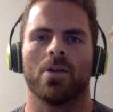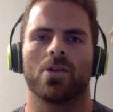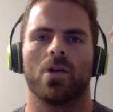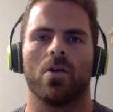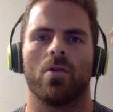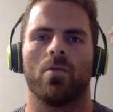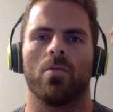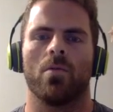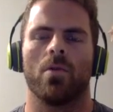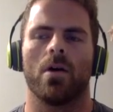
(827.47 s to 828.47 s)
So
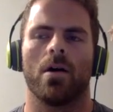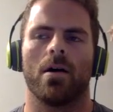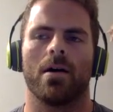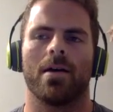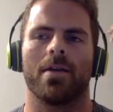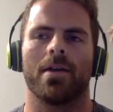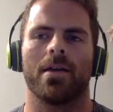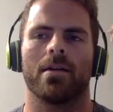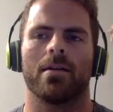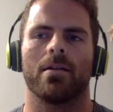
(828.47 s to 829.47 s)
I
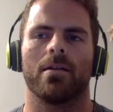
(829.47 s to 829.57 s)
think